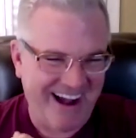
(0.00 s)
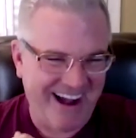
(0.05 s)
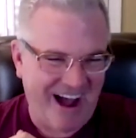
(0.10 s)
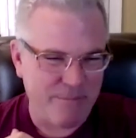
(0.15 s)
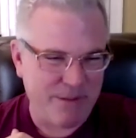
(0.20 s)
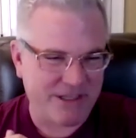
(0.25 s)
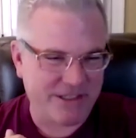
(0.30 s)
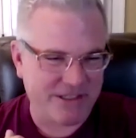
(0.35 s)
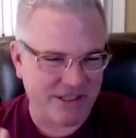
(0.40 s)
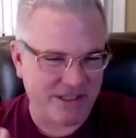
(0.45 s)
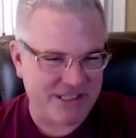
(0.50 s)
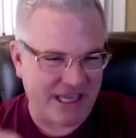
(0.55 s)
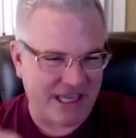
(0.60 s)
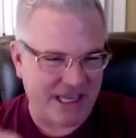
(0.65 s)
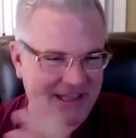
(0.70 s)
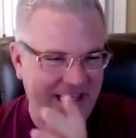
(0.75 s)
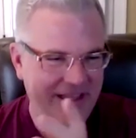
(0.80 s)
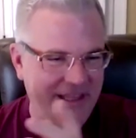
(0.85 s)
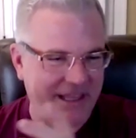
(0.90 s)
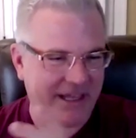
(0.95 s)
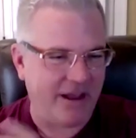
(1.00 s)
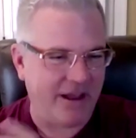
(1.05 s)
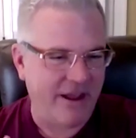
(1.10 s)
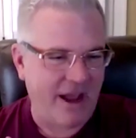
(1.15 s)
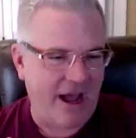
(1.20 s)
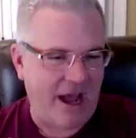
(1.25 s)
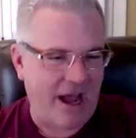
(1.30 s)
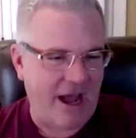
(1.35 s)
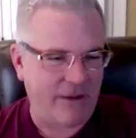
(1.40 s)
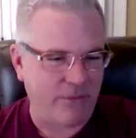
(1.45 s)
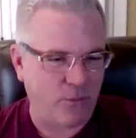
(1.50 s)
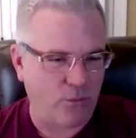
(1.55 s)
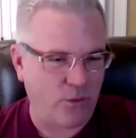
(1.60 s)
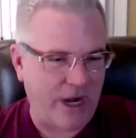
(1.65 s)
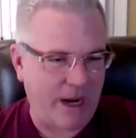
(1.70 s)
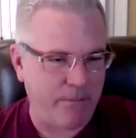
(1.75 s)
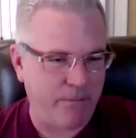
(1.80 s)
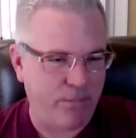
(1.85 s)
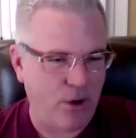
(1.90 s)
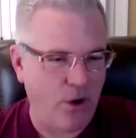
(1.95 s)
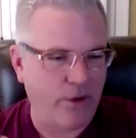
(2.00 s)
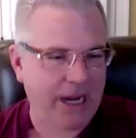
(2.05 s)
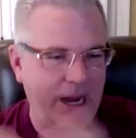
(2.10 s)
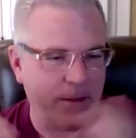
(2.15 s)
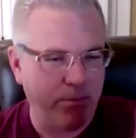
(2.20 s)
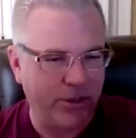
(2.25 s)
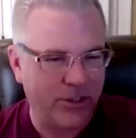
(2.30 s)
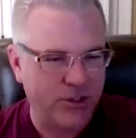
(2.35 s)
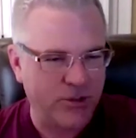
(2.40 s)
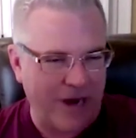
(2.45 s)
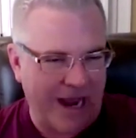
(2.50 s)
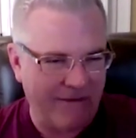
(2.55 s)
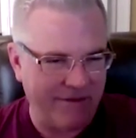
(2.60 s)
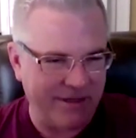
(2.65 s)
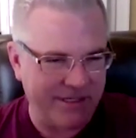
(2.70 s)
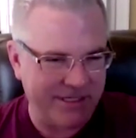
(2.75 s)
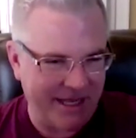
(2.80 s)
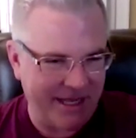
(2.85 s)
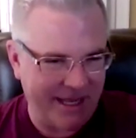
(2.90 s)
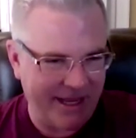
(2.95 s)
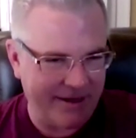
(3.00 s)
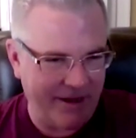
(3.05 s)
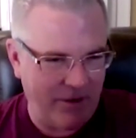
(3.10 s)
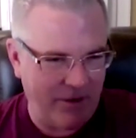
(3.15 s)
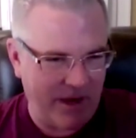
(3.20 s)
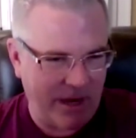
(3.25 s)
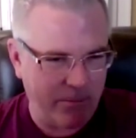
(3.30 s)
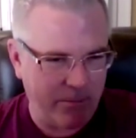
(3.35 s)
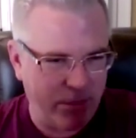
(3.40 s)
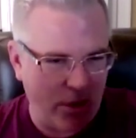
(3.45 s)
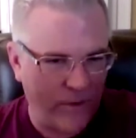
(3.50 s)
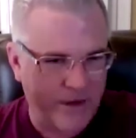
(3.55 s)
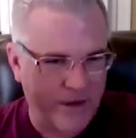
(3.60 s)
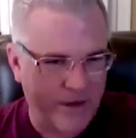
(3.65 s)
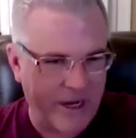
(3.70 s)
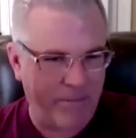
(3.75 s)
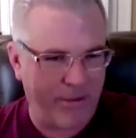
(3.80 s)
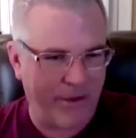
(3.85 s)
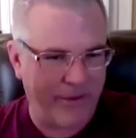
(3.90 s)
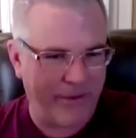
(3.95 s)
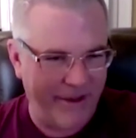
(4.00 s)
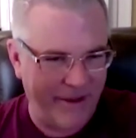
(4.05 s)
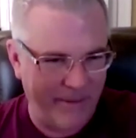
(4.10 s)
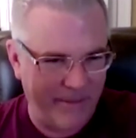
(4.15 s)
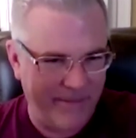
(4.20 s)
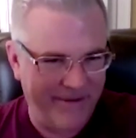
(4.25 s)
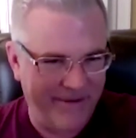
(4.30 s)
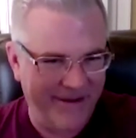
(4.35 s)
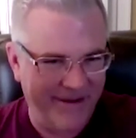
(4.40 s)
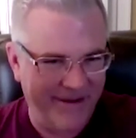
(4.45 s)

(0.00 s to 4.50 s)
I've been saying lately, uh, when I broke up with Travis Sago, when I broke up with him,